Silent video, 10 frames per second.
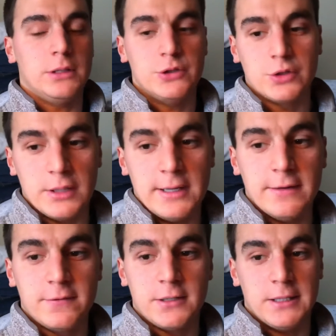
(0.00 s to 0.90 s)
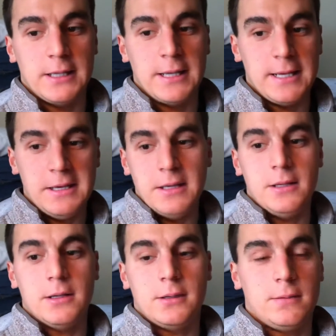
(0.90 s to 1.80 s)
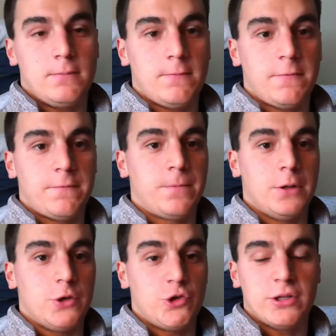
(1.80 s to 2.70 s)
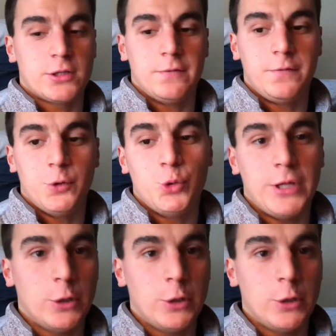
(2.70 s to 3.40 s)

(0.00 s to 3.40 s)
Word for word: they just lift and then they eat a shit ton of food.